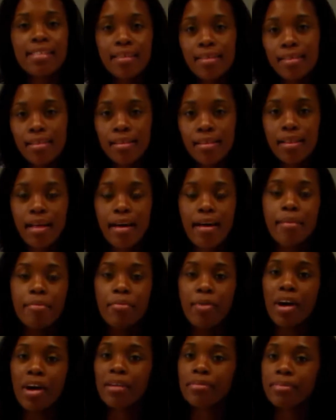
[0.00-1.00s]
Hill.
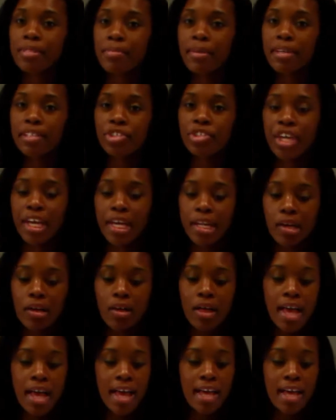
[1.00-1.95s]
Welcome to my channel.